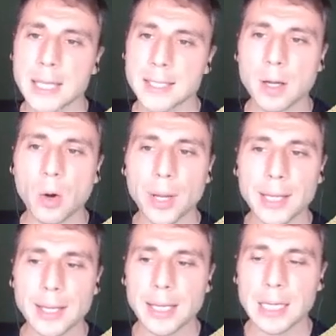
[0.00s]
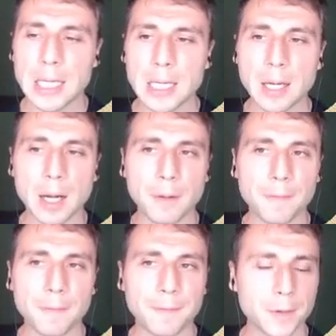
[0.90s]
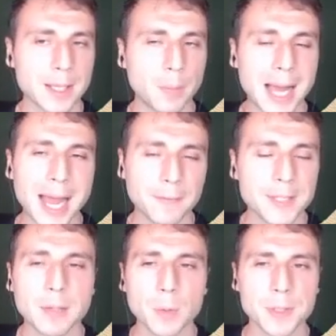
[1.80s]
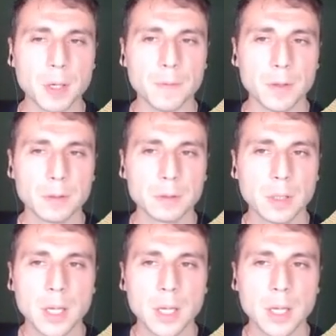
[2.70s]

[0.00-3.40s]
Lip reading: So, for example, I have SQL Server,